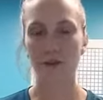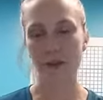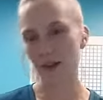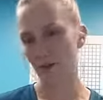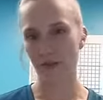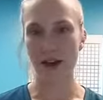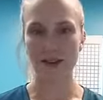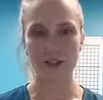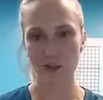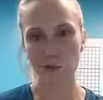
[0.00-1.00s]
That's
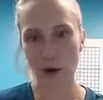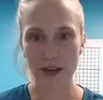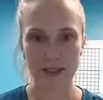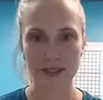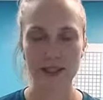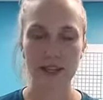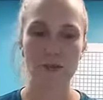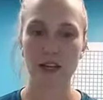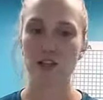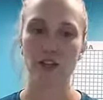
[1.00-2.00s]
fine. Just practice it and
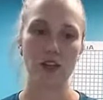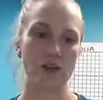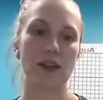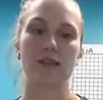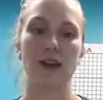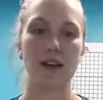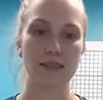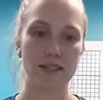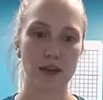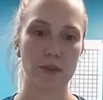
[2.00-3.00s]
make sure you get that
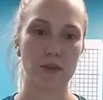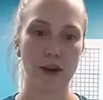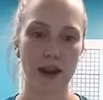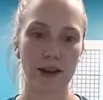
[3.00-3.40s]
step right.